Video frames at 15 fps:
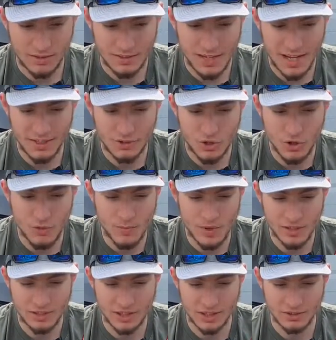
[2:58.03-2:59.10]
not too
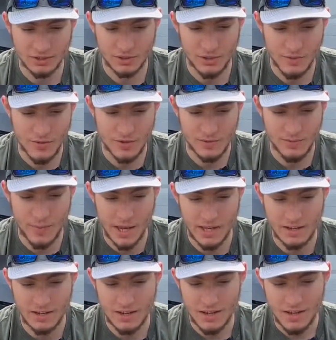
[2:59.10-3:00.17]
much else to this bait.